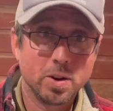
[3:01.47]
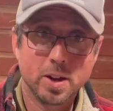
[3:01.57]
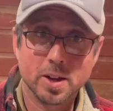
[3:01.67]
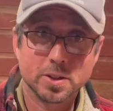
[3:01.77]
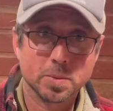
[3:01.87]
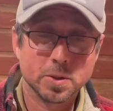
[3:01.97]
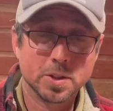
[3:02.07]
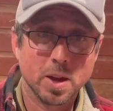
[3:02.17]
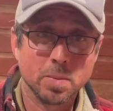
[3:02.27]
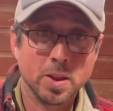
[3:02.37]
customers
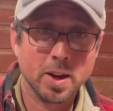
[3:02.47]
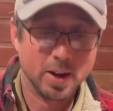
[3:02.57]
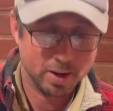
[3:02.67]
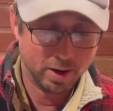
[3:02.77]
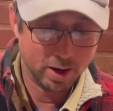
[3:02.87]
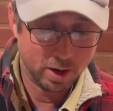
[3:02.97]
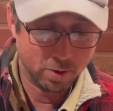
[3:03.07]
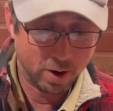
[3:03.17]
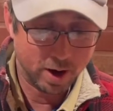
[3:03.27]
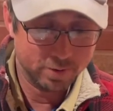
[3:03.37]
tell me that it
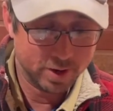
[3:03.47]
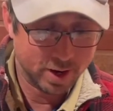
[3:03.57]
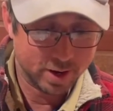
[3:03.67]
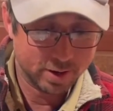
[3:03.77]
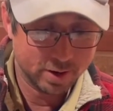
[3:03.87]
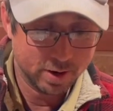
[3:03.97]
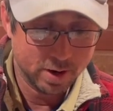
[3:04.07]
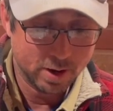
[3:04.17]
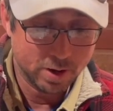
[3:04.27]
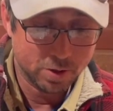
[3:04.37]
arrived
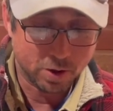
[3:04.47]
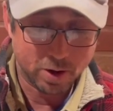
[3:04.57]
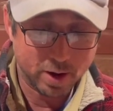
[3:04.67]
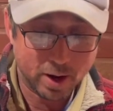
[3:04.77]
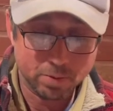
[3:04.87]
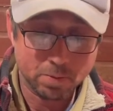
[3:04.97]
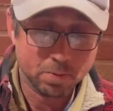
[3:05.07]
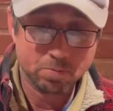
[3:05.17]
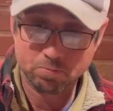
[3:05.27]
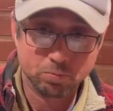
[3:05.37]
thawed out, and
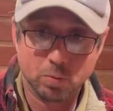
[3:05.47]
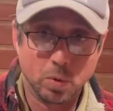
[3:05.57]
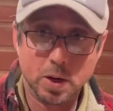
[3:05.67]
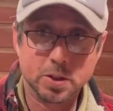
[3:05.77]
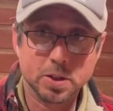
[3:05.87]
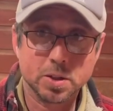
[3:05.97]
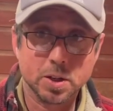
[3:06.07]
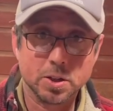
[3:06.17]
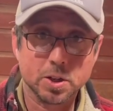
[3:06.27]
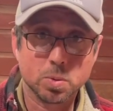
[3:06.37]
it
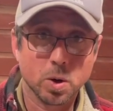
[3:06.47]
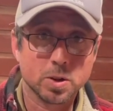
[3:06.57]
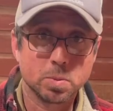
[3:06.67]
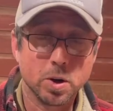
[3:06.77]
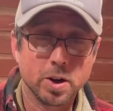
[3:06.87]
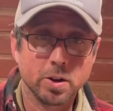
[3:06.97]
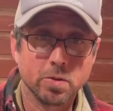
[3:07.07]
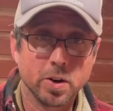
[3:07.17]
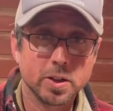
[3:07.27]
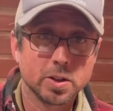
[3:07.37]
just works. Put it in your
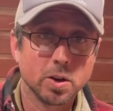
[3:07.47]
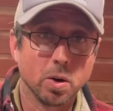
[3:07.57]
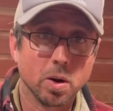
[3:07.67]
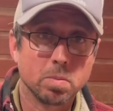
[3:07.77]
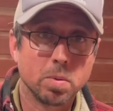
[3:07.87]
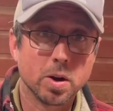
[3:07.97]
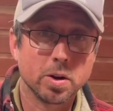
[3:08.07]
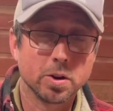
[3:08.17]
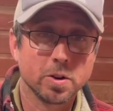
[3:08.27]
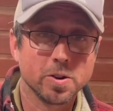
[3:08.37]
freezer or put it
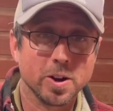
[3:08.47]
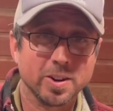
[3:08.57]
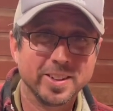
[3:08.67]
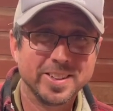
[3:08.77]
on your grill.